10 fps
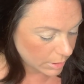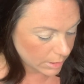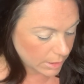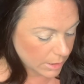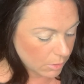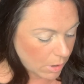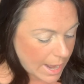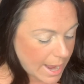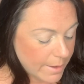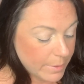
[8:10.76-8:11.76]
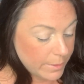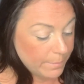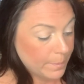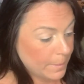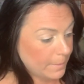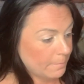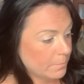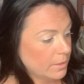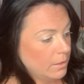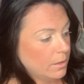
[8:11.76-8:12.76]
gonna grab
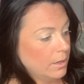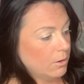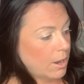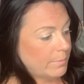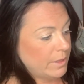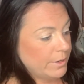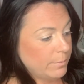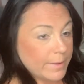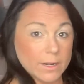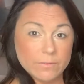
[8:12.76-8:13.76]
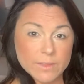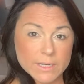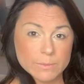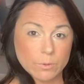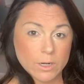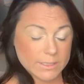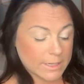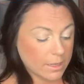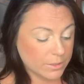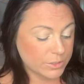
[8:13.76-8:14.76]
a little bit of these bronze
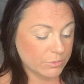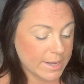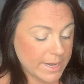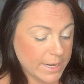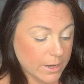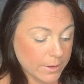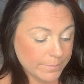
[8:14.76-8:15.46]
colors right here,